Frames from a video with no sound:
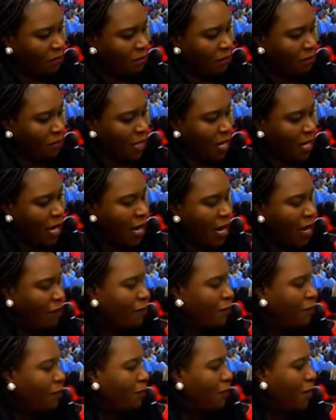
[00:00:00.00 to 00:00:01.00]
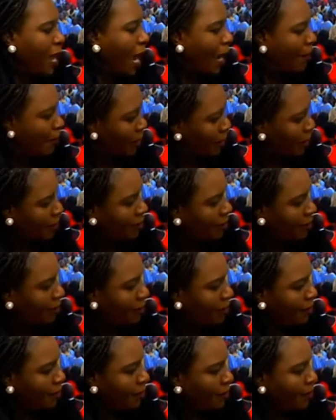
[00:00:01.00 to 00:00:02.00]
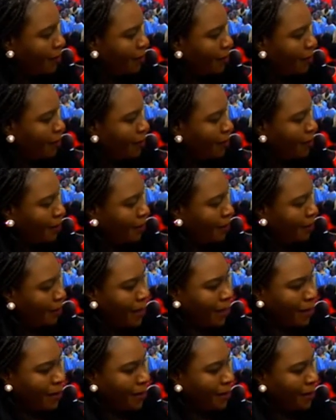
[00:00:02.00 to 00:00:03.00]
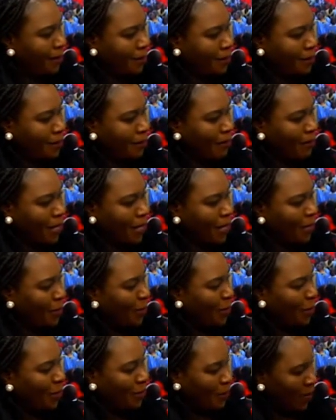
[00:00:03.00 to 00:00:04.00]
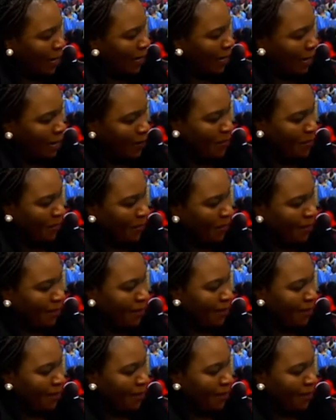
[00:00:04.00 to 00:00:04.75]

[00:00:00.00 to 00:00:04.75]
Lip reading: they have habits, like what I would call bad habits.